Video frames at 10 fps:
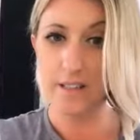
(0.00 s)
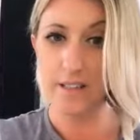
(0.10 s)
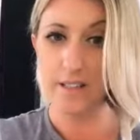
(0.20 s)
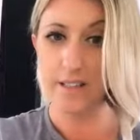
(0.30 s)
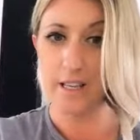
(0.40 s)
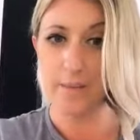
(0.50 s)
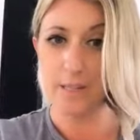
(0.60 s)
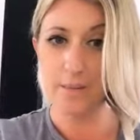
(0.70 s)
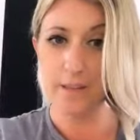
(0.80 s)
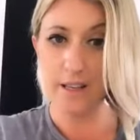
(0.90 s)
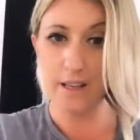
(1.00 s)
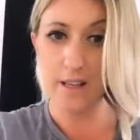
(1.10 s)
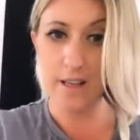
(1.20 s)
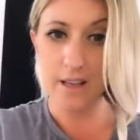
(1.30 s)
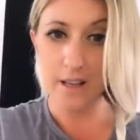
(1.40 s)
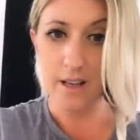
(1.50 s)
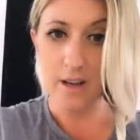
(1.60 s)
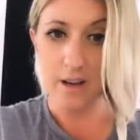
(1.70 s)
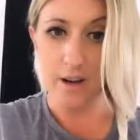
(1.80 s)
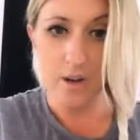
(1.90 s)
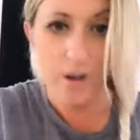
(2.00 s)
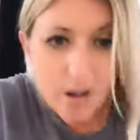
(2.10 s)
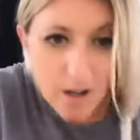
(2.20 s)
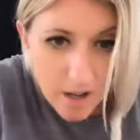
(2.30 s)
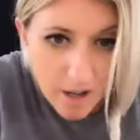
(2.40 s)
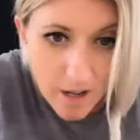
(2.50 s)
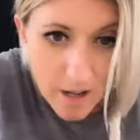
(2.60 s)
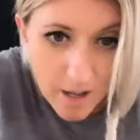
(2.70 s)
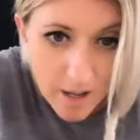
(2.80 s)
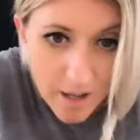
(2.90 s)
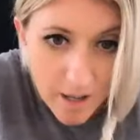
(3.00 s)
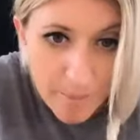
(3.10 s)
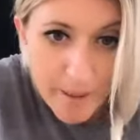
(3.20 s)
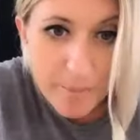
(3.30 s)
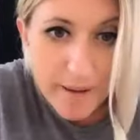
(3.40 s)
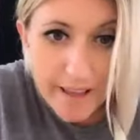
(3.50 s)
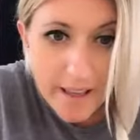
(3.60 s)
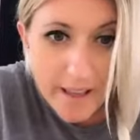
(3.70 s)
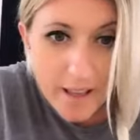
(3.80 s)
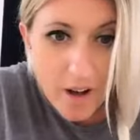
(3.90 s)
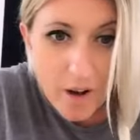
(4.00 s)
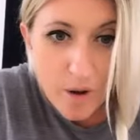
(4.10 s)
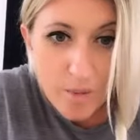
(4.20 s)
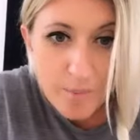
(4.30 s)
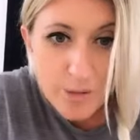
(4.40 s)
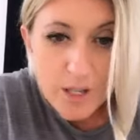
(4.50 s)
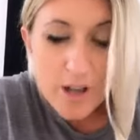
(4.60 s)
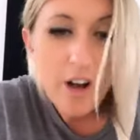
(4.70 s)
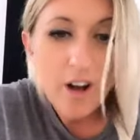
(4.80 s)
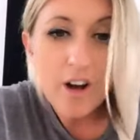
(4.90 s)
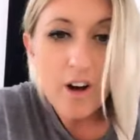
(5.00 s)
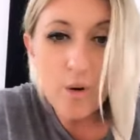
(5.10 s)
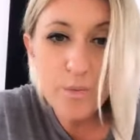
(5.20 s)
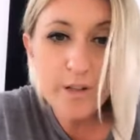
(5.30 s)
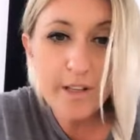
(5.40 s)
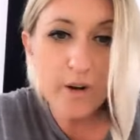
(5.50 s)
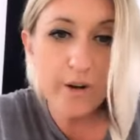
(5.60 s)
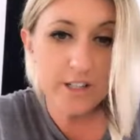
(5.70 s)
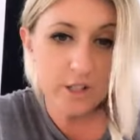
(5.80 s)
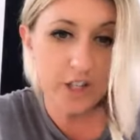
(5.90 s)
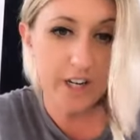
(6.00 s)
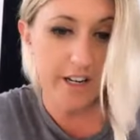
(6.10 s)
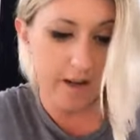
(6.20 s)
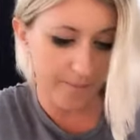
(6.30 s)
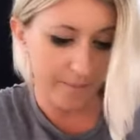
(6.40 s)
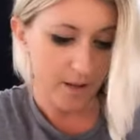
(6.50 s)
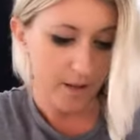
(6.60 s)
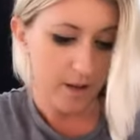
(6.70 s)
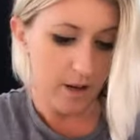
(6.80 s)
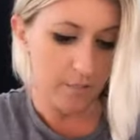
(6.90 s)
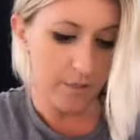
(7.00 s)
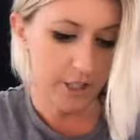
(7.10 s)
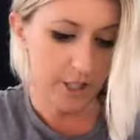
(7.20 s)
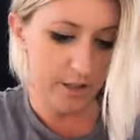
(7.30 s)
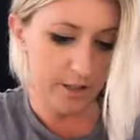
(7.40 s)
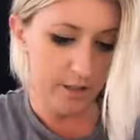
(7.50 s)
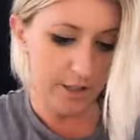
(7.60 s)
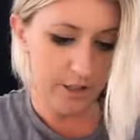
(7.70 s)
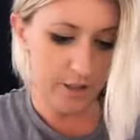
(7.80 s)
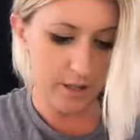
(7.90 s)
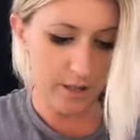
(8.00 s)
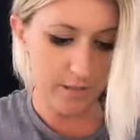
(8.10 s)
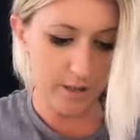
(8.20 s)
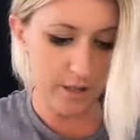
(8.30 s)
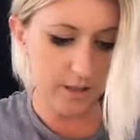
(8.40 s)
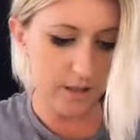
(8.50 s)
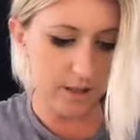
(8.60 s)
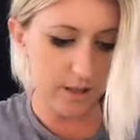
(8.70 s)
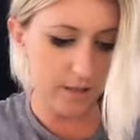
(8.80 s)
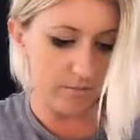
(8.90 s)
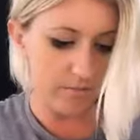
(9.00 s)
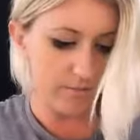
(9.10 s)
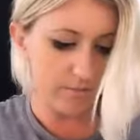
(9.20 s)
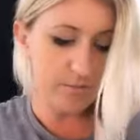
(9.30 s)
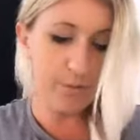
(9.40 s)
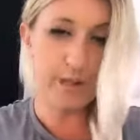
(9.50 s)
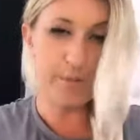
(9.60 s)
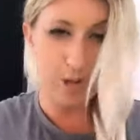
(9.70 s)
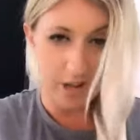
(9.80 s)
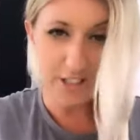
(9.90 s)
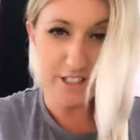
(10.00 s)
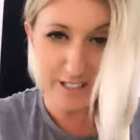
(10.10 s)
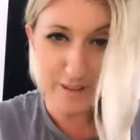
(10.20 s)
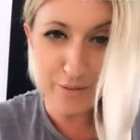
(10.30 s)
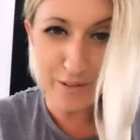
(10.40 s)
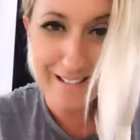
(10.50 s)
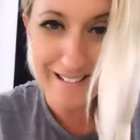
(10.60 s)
His name is Blake. Oh, Make Mike all oh, Brazil. Oh, really? Okay, so check it out. On my channel, I try to keep things like pretty positive.